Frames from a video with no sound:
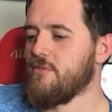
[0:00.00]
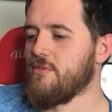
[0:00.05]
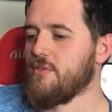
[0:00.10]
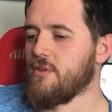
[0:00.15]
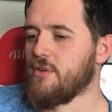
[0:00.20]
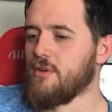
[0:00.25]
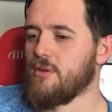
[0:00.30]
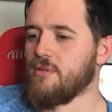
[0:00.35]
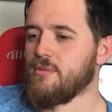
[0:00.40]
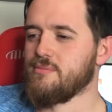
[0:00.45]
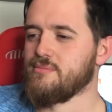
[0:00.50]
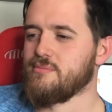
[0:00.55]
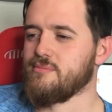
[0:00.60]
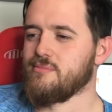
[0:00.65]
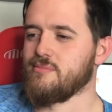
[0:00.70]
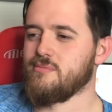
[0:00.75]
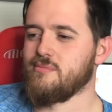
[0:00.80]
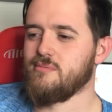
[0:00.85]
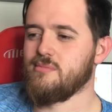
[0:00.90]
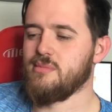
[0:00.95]
for
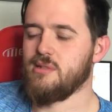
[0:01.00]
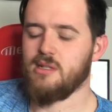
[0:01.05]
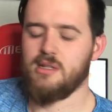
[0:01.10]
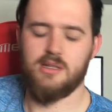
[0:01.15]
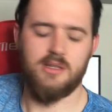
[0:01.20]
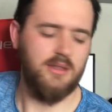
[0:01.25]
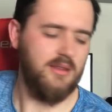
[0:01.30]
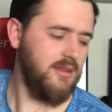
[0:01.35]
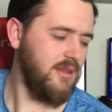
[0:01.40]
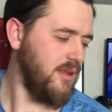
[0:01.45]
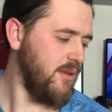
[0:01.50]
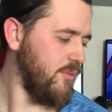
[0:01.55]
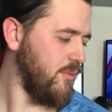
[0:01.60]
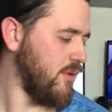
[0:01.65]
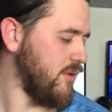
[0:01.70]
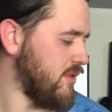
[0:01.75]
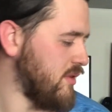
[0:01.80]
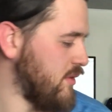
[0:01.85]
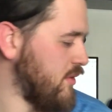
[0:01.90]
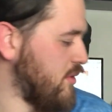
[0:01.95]

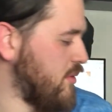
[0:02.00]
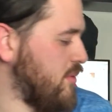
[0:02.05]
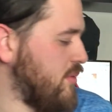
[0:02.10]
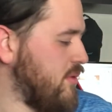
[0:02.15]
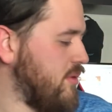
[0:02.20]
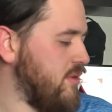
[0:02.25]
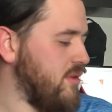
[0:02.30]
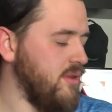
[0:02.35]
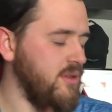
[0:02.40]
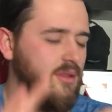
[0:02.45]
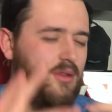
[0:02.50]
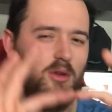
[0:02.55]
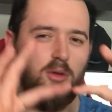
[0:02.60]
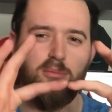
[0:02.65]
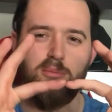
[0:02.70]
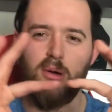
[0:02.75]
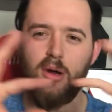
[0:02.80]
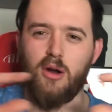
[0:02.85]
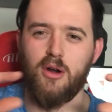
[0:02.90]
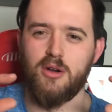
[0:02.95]
the
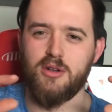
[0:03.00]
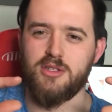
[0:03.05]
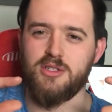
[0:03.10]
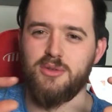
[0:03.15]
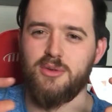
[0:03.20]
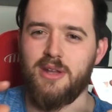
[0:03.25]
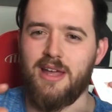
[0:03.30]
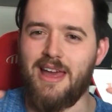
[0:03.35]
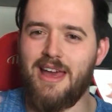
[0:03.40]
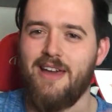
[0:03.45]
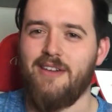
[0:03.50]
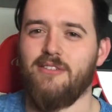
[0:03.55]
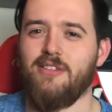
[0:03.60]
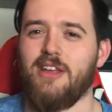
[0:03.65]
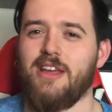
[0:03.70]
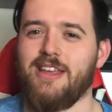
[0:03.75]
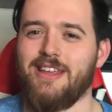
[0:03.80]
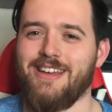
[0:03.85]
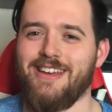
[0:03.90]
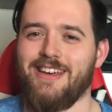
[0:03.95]
little bars you would have,
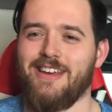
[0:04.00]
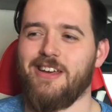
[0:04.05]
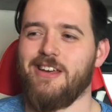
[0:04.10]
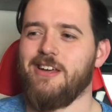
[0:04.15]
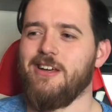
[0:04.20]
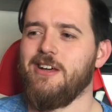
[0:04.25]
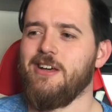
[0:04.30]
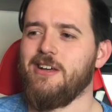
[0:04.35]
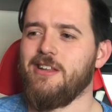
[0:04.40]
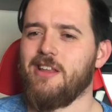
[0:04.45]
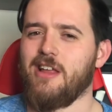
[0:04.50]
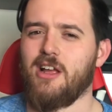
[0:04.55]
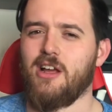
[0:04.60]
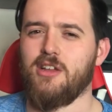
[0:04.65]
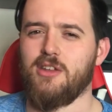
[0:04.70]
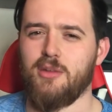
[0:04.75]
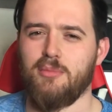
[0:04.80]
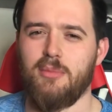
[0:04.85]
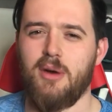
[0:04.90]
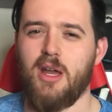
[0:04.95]
like
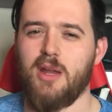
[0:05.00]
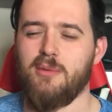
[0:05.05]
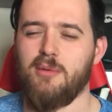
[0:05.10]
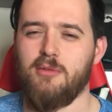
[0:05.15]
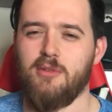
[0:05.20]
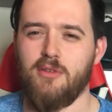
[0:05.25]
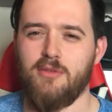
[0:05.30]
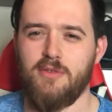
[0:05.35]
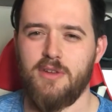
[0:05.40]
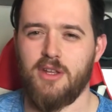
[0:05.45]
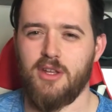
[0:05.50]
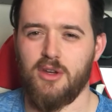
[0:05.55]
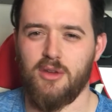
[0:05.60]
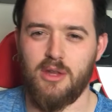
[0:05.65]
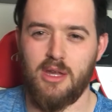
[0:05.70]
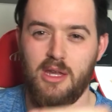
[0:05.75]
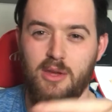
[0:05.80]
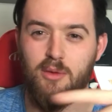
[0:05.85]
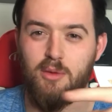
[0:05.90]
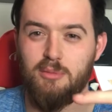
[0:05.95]
on the bottom of your
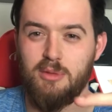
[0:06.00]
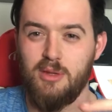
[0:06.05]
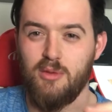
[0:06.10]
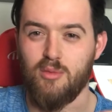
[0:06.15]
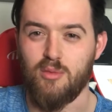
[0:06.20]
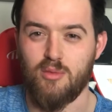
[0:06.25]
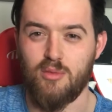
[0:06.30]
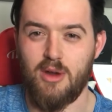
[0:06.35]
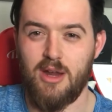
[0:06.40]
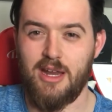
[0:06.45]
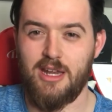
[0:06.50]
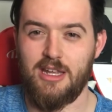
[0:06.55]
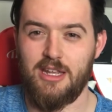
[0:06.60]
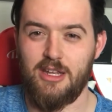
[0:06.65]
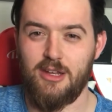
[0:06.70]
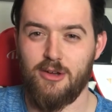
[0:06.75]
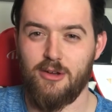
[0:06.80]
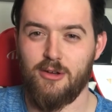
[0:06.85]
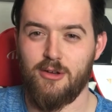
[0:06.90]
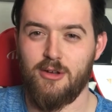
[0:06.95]
video. Like, it would be right
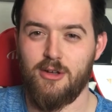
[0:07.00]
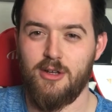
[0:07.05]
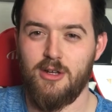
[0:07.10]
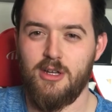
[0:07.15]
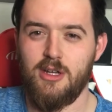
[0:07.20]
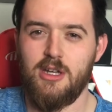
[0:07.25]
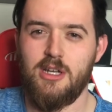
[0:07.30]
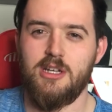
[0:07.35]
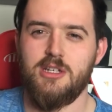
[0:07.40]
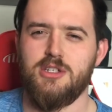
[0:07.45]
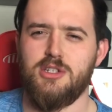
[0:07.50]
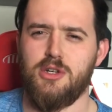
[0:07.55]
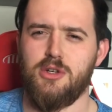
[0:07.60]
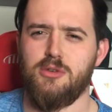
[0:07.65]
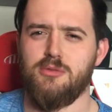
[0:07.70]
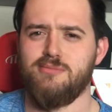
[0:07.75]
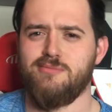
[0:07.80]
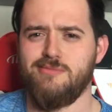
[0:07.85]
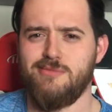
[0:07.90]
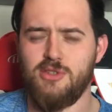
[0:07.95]
here.
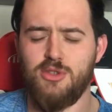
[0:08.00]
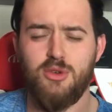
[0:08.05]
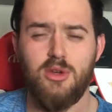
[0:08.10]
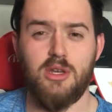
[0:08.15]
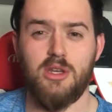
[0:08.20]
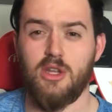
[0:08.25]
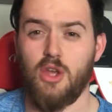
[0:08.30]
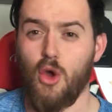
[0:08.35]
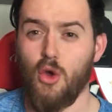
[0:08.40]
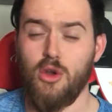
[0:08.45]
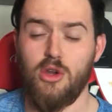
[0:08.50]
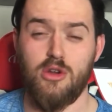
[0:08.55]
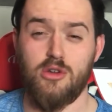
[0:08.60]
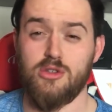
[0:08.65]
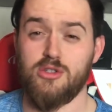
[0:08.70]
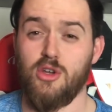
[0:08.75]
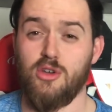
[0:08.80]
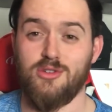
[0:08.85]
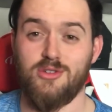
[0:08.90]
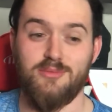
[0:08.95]
So you can go to
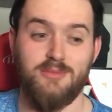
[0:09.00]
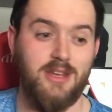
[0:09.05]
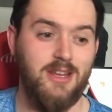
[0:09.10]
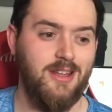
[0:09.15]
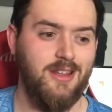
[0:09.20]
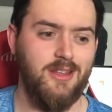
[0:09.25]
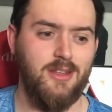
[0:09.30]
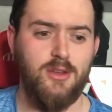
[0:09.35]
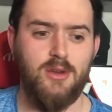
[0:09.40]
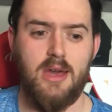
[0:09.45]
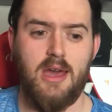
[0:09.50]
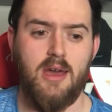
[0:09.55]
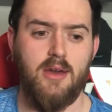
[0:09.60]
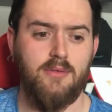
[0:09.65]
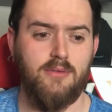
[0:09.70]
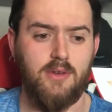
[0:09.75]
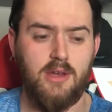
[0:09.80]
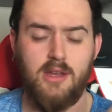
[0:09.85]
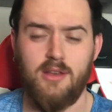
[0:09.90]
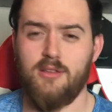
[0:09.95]
your social media. You
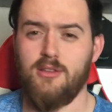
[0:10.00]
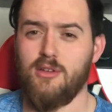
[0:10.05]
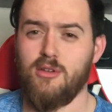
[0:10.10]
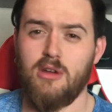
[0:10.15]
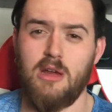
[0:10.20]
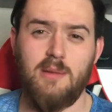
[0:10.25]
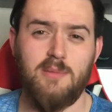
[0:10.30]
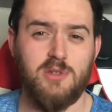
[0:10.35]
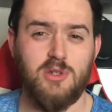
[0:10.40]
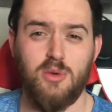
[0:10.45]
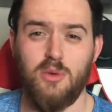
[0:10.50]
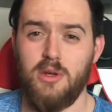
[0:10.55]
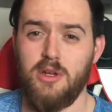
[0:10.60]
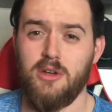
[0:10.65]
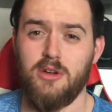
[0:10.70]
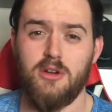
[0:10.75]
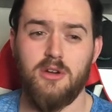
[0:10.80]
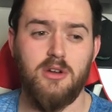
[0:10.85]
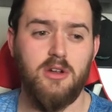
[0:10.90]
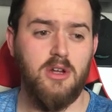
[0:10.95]
have Instagram,
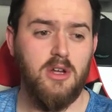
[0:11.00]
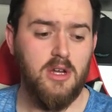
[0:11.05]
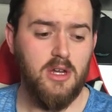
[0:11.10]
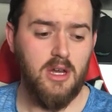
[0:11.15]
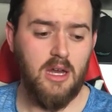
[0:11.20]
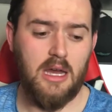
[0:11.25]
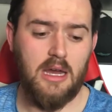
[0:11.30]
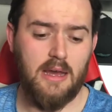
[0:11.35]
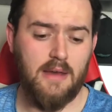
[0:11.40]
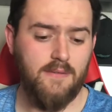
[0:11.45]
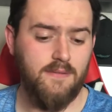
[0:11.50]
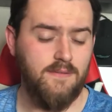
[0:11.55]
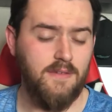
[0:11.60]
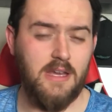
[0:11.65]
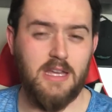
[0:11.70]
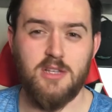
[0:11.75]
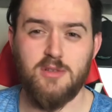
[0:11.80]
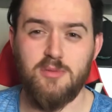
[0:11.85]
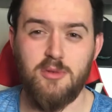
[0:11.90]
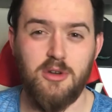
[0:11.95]
Twitter,
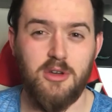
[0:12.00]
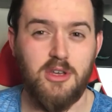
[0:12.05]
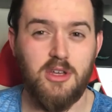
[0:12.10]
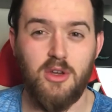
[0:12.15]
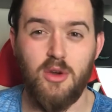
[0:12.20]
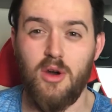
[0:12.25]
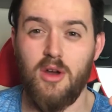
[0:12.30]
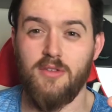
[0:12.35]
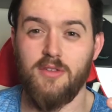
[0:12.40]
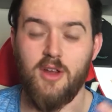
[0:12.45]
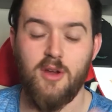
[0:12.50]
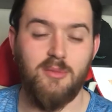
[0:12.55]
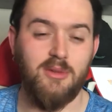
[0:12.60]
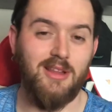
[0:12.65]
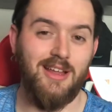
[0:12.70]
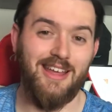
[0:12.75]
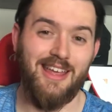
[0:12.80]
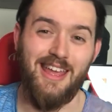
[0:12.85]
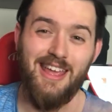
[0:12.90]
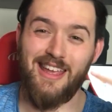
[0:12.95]
Facebook. Go on there and be
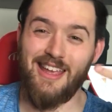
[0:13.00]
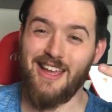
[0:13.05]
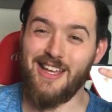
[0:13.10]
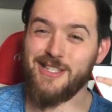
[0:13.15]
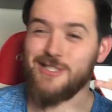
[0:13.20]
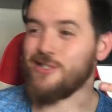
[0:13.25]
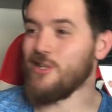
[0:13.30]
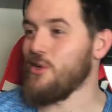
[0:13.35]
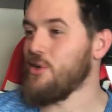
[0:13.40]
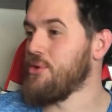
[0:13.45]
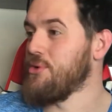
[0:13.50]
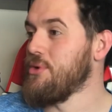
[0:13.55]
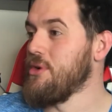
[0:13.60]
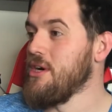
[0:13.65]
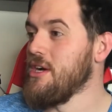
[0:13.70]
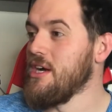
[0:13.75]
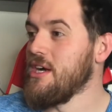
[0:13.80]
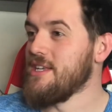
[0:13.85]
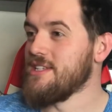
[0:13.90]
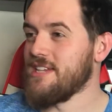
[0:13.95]
like, hey, guys, go
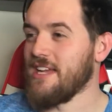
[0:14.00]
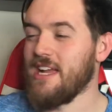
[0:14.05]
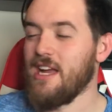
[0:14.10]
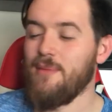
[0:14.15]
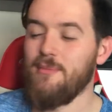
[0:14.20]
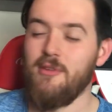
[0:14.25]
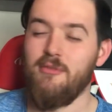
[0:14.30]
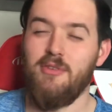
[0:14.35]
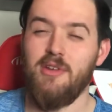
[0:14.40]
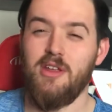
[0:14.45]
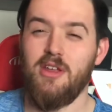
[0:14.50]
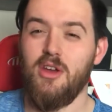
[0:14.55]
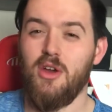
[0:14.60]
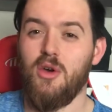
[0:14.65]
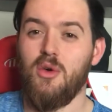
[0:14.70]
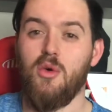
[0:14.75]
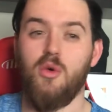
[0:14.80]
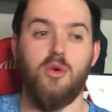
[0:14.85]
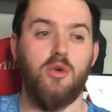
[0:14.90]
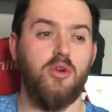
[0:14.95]
check out my
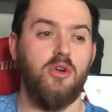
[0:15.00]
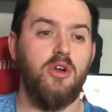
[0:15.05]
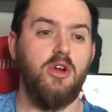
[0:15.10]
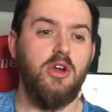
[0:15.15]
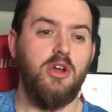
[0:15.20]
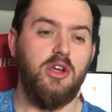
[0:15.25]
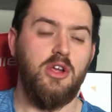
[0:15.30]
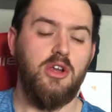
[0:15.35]
video, or,